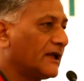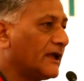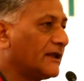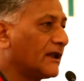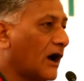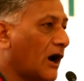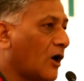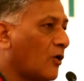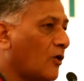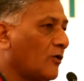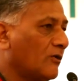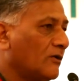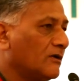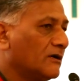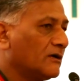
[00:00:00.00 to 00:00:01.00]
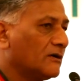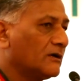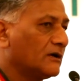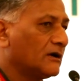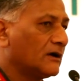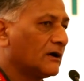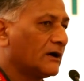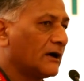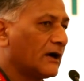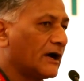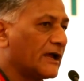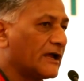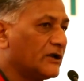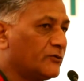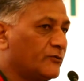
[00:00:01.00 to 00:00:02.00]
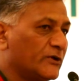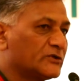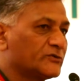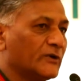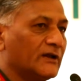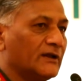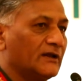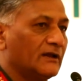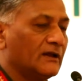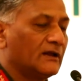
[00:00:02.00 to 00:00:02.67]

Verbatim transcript: in how an individual,